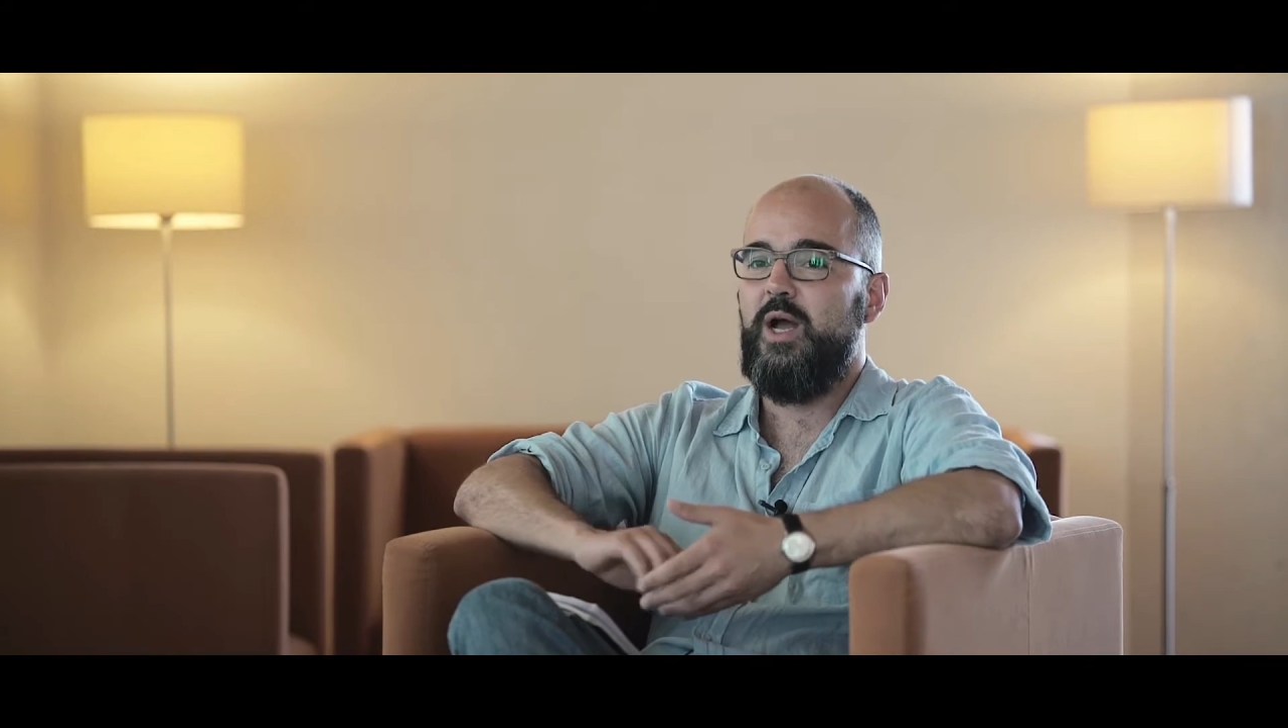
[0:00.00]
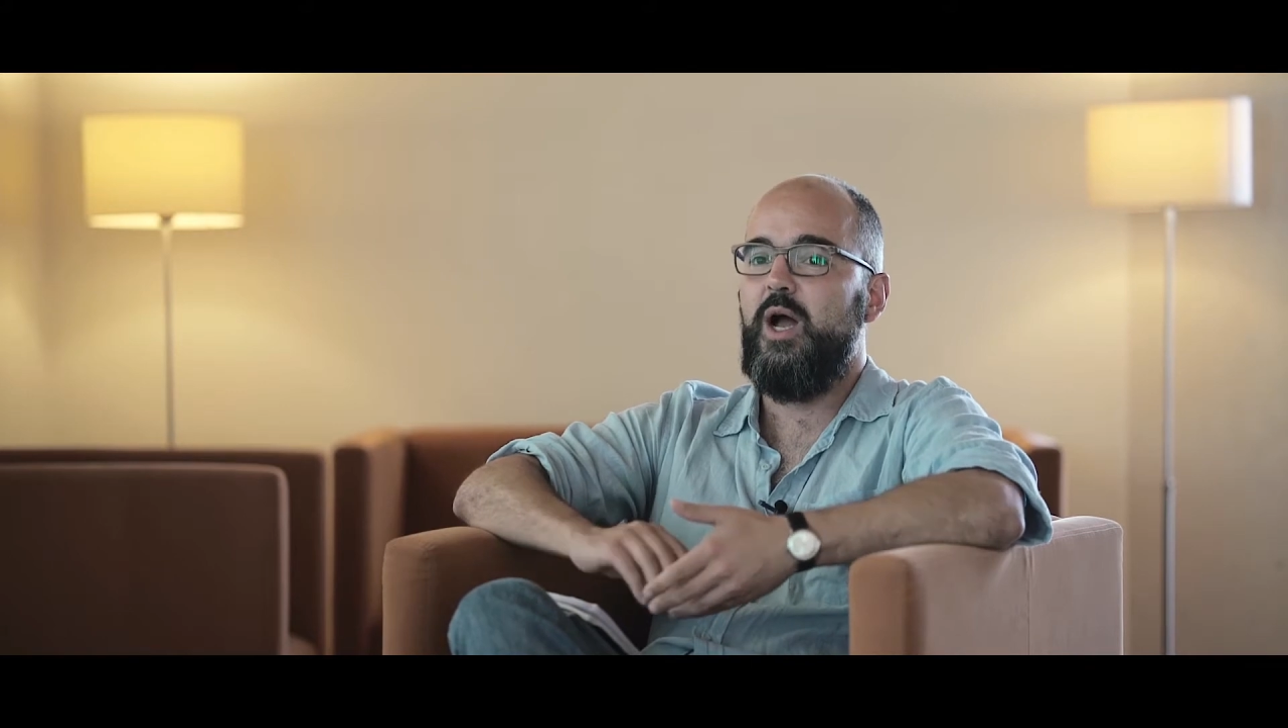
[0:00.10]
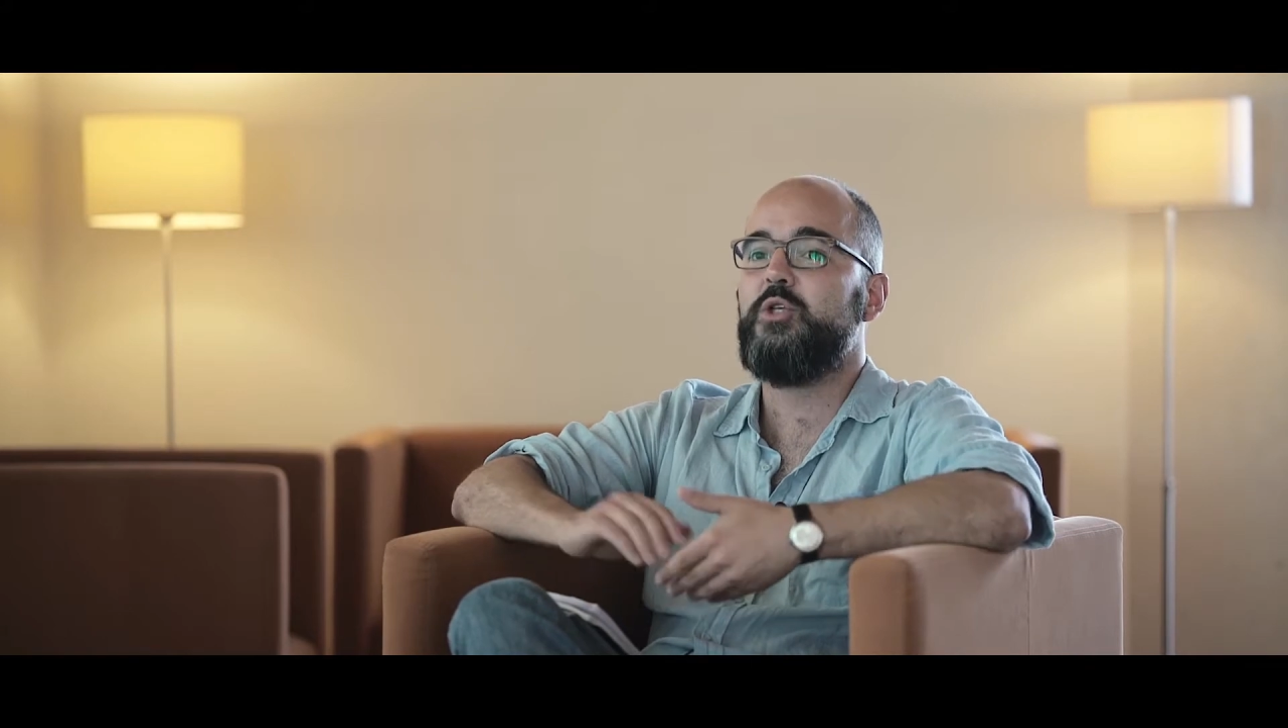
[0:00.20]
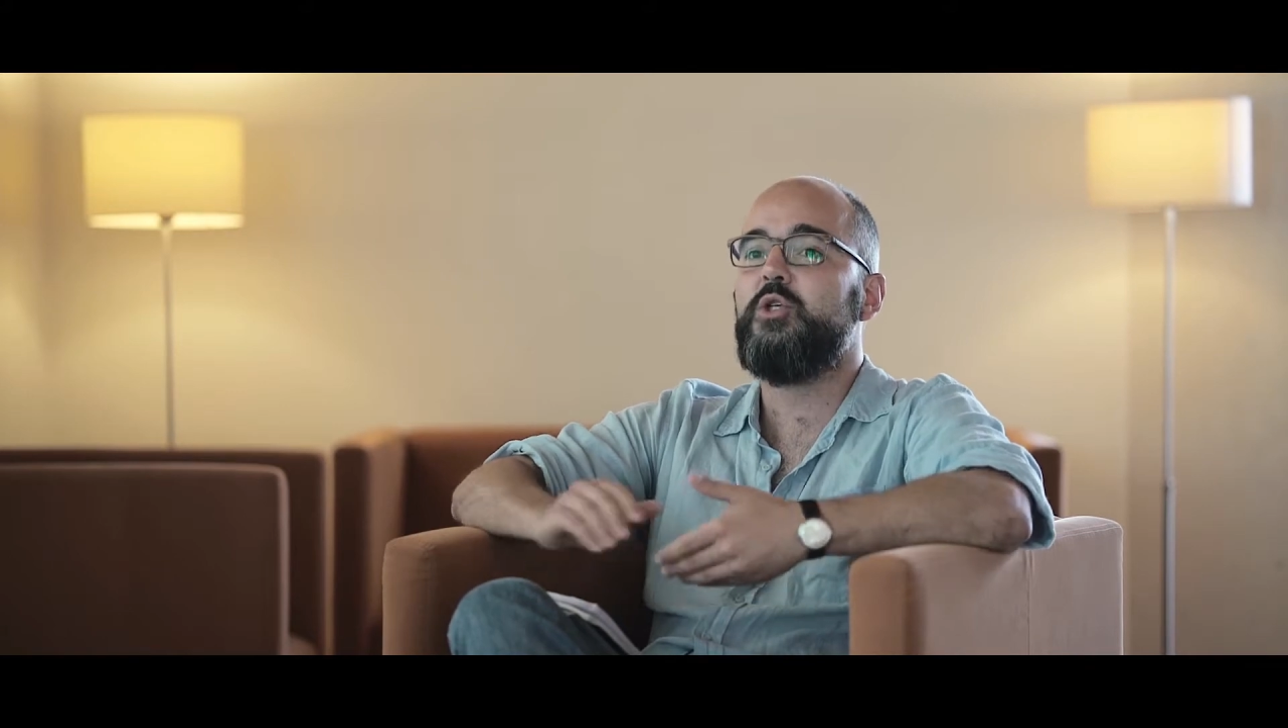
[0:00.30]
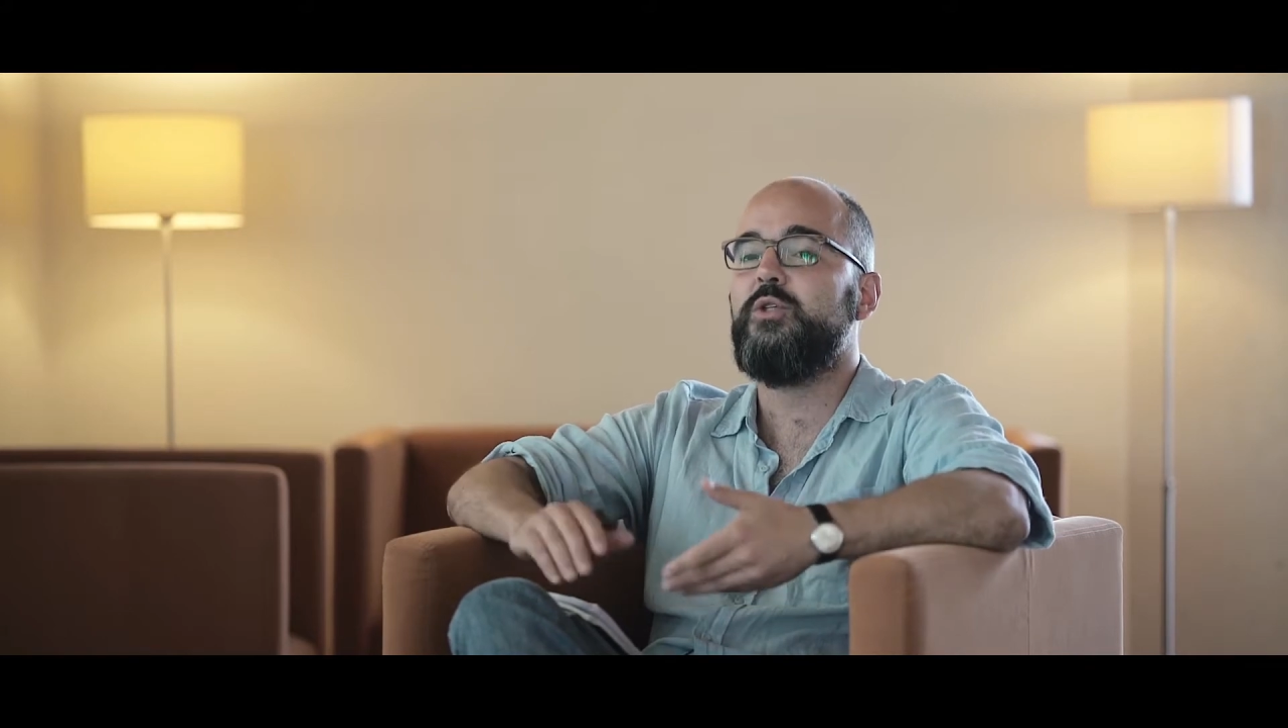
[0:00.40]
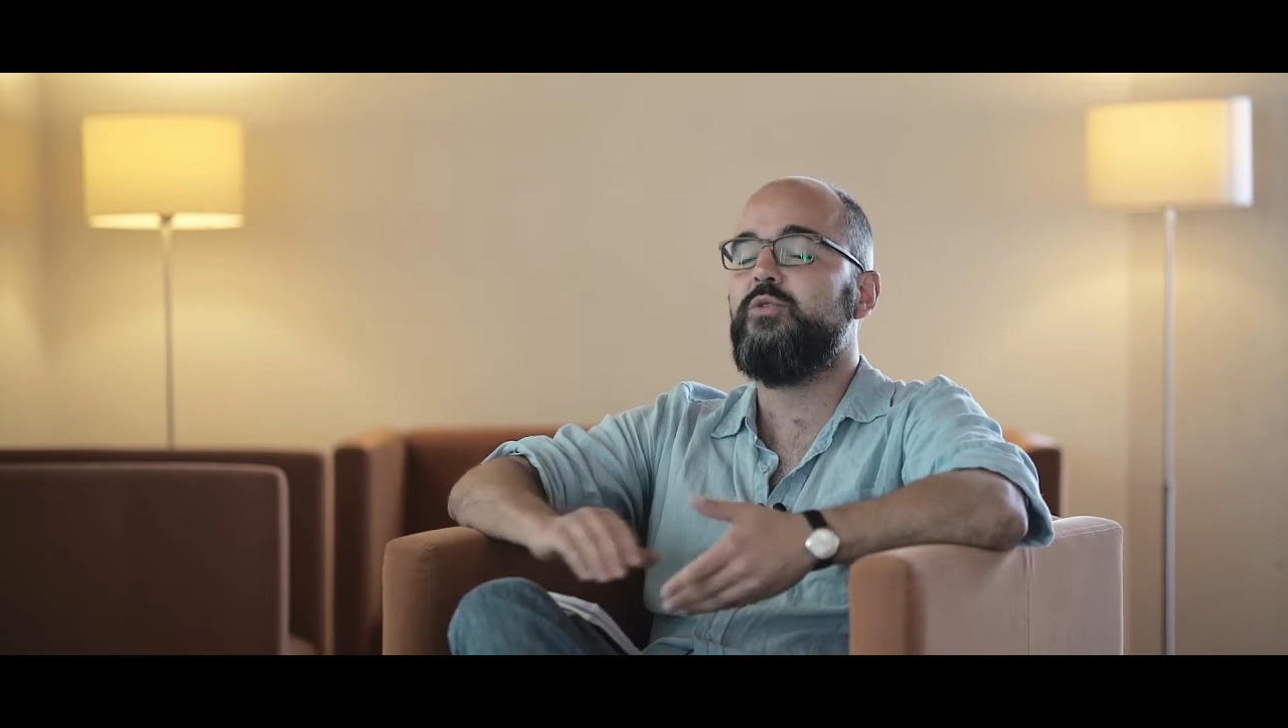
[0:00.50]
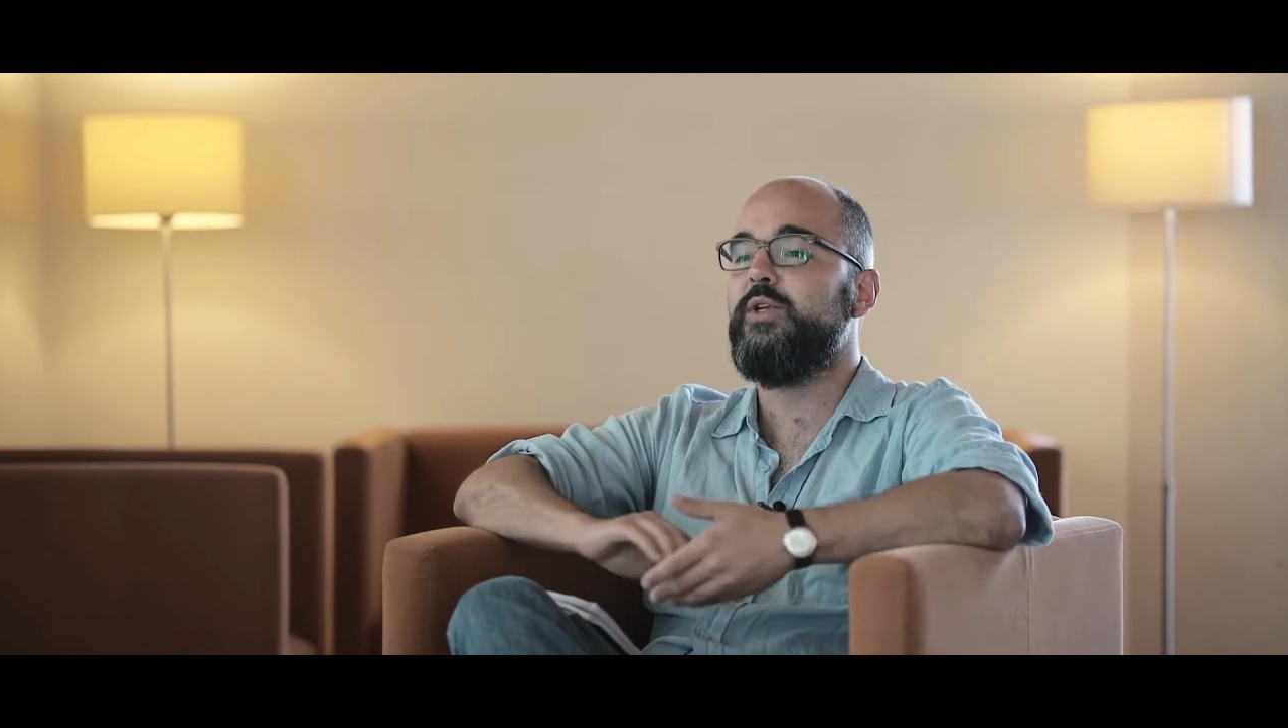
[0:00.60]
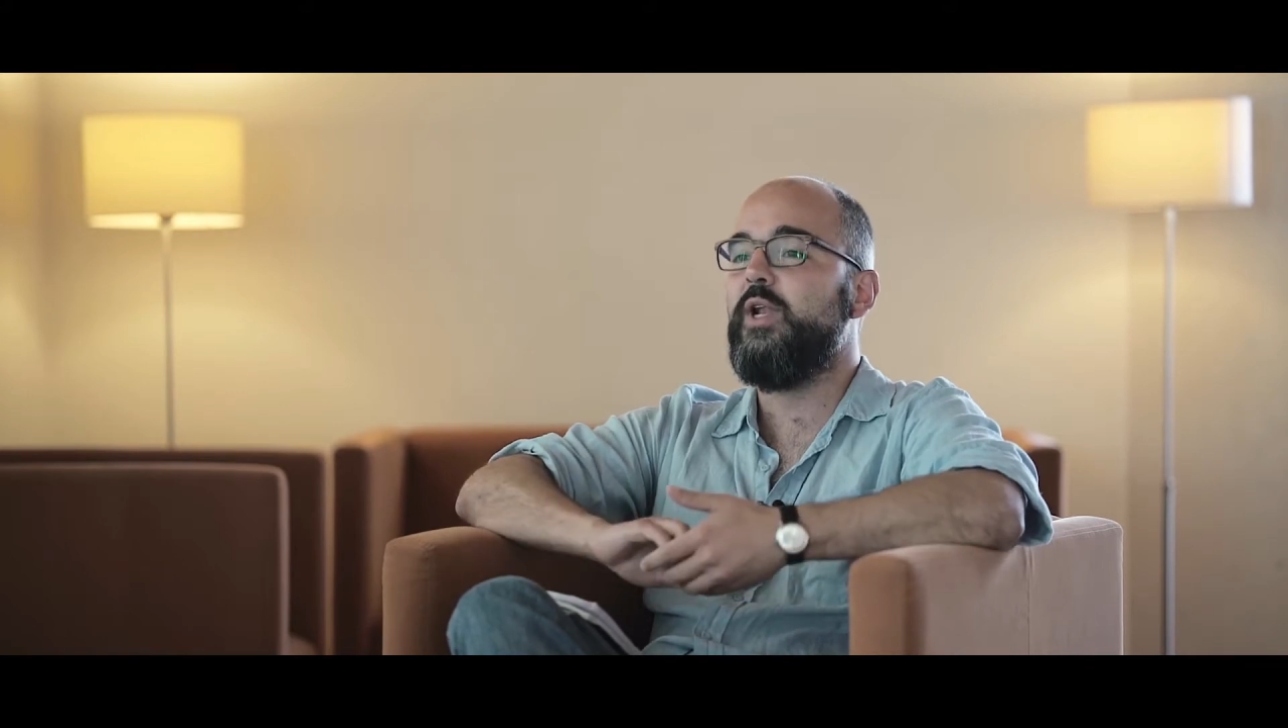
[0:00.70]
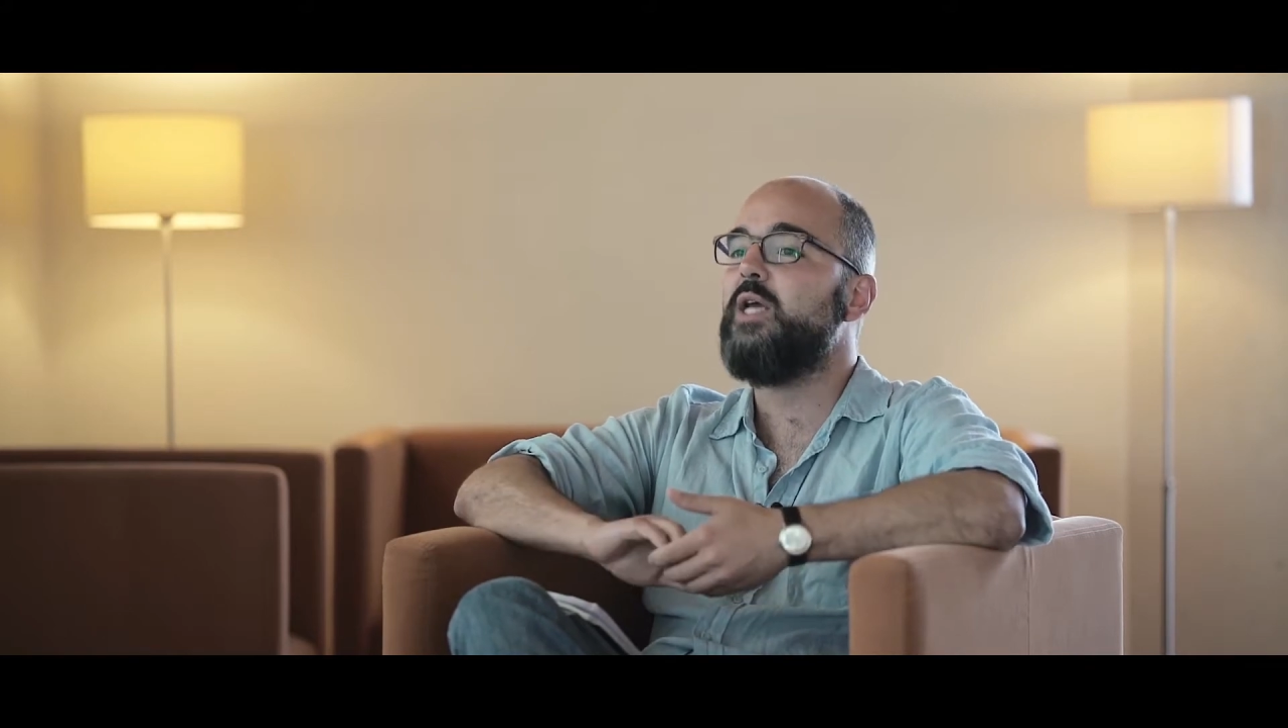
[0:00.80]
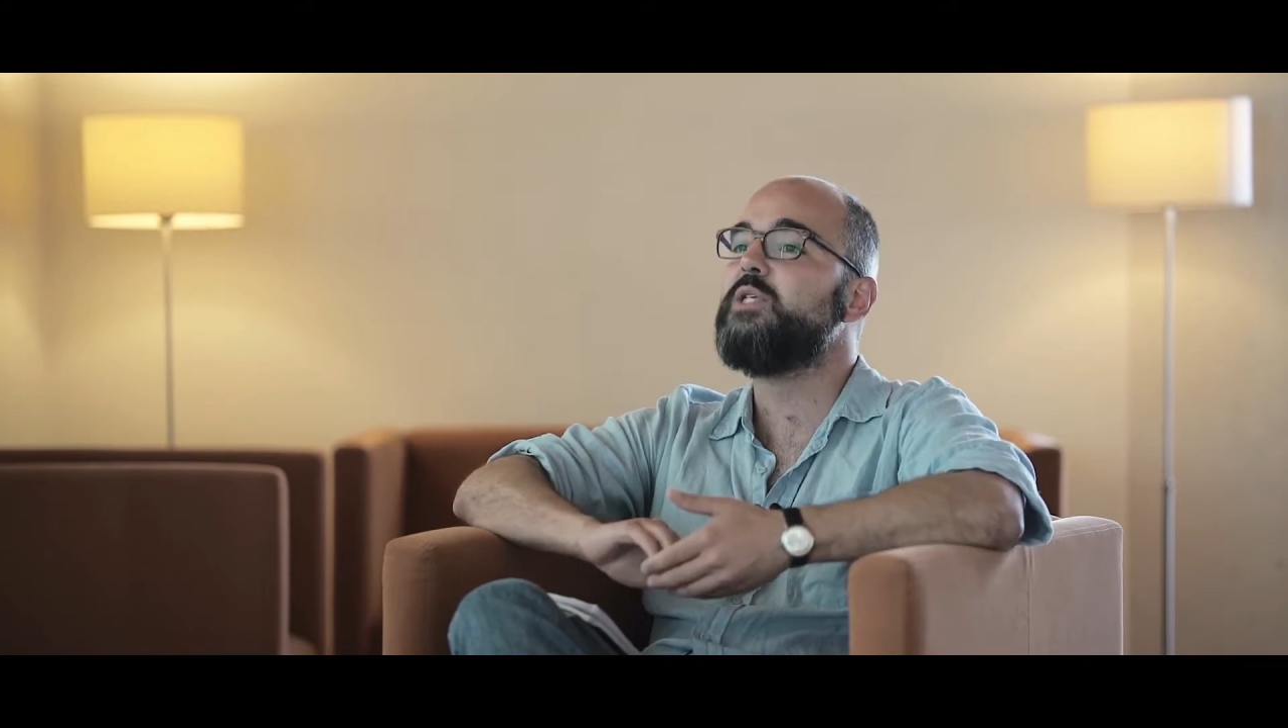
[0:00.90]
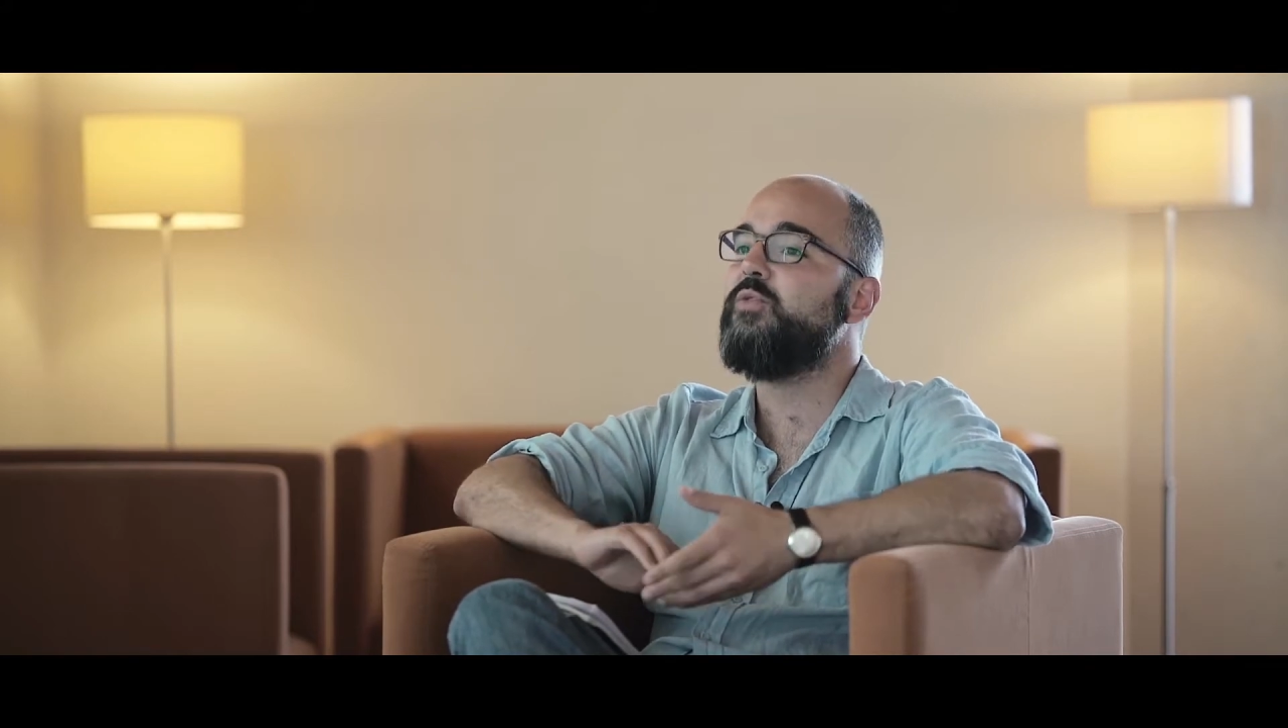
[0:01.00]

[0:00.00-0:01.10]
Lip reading: actually during the last